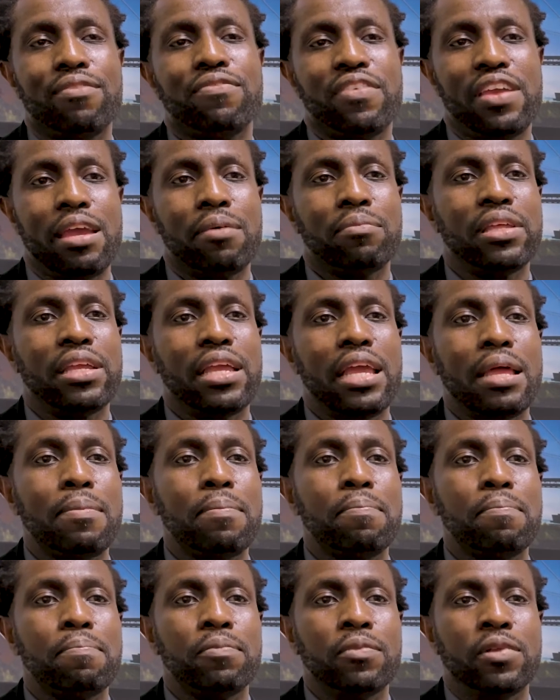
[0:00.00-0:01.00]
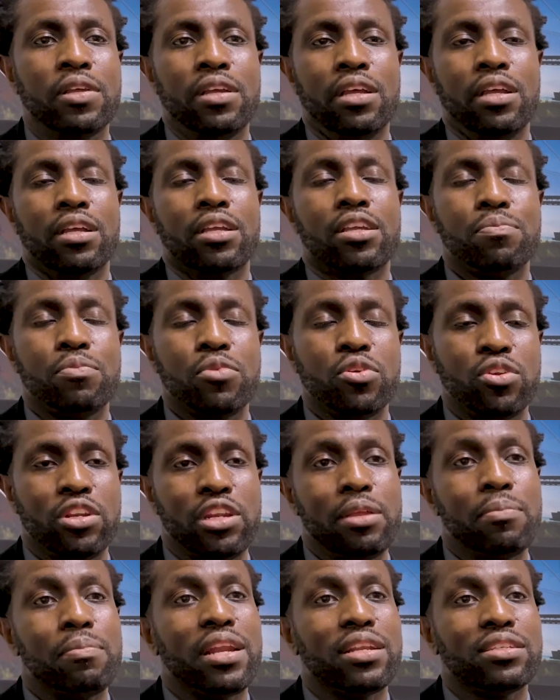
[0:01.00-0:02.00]
family and
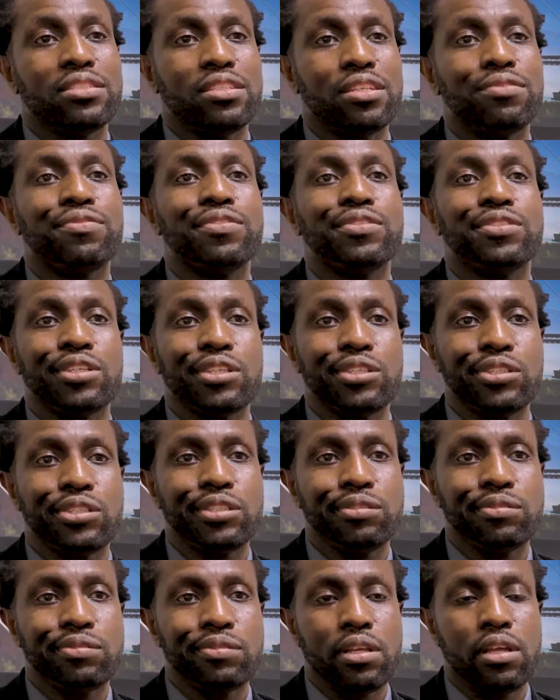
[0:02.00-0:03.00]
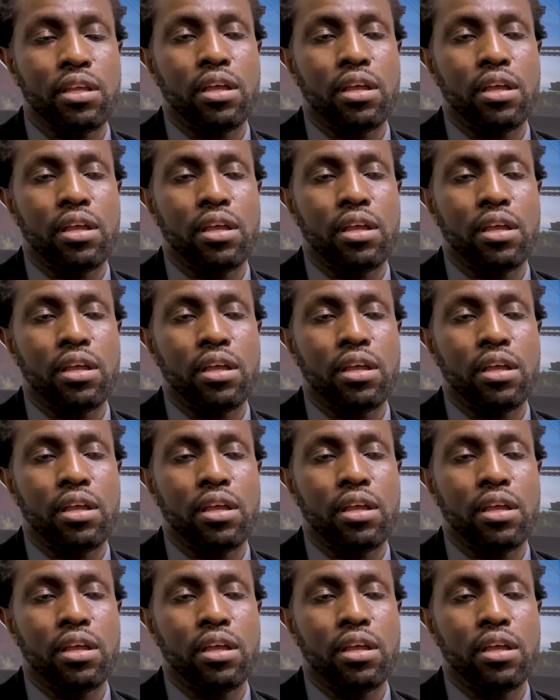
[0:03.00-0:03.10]
community medicine physician.